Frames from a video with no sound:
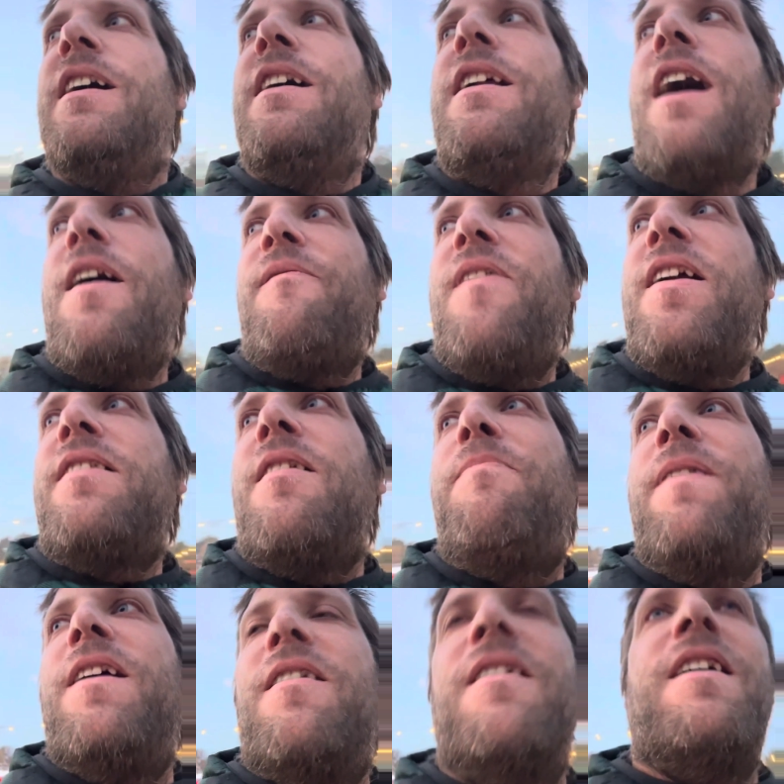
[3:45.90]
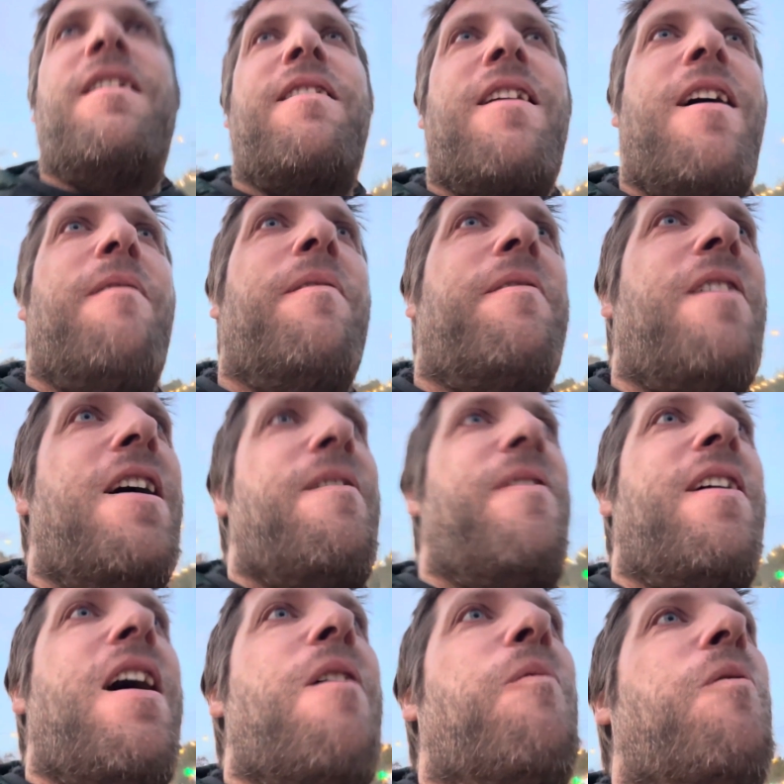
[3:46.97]
I think the fear is trying to figure
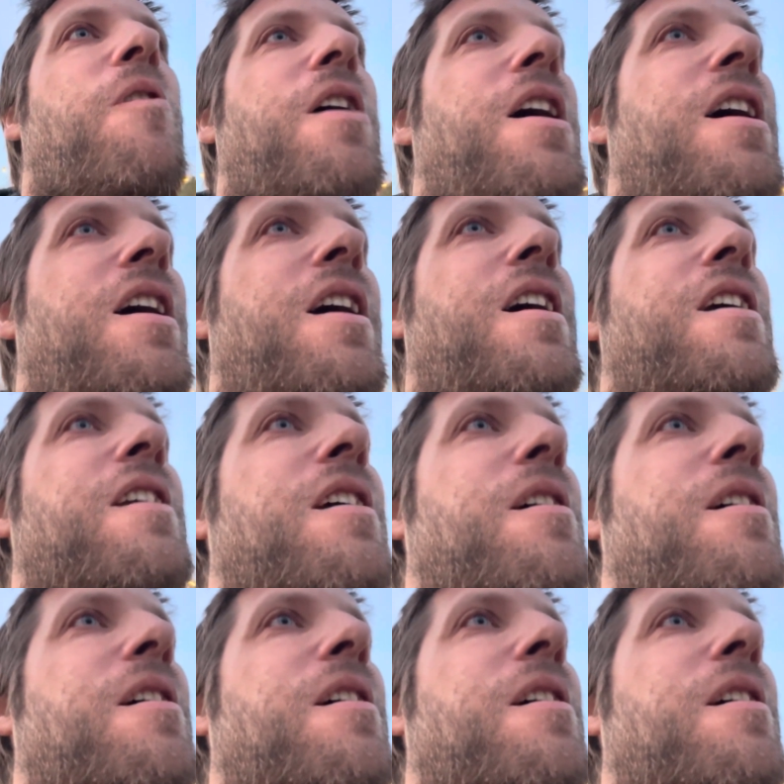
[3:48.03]
out where you're